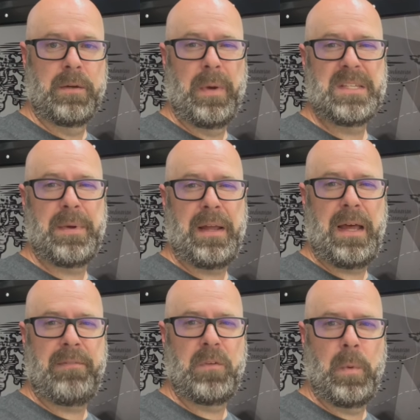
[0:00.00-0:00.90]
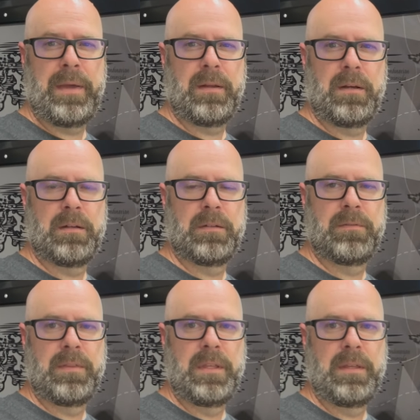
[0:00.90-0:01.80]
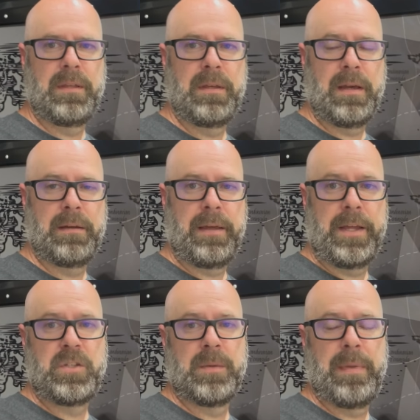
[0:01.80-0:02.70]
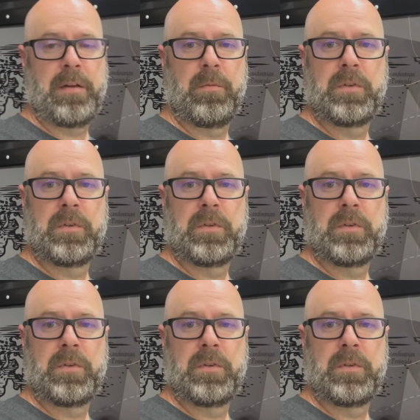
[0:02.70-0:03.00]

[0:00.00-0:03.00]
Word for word: It weighs about half the weight of the AGM battery,